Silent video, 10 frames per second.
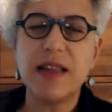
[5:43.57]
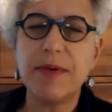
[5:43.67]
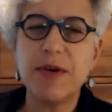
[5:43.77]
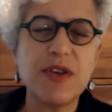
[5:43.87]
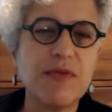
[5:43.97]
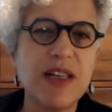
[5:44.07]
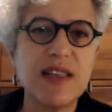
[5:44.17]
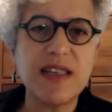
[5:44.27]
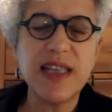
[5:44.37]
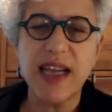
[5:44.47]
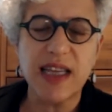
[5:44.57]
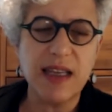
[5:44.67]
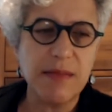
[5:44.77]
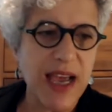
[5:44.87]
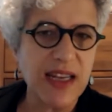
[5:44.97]
the person who runs
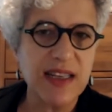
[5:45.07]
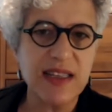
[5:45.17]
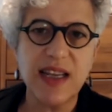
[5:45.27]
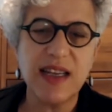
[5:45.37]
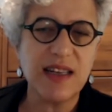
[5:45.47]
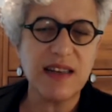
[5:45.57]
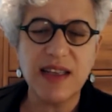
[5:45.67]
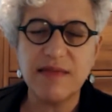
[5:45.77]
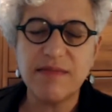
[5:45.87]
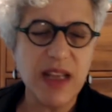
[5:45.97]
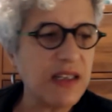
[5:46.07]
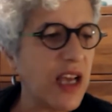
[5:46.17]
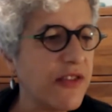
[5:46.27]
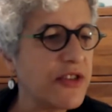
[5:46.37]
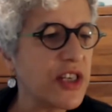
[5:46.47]
Taki magazine and, and, and
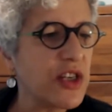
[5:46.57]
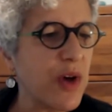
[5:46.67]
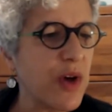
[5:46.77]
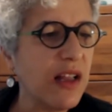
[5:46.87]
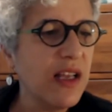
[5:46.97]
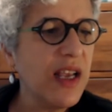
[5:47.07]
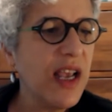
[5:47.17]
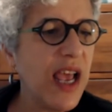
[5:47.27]
others as well,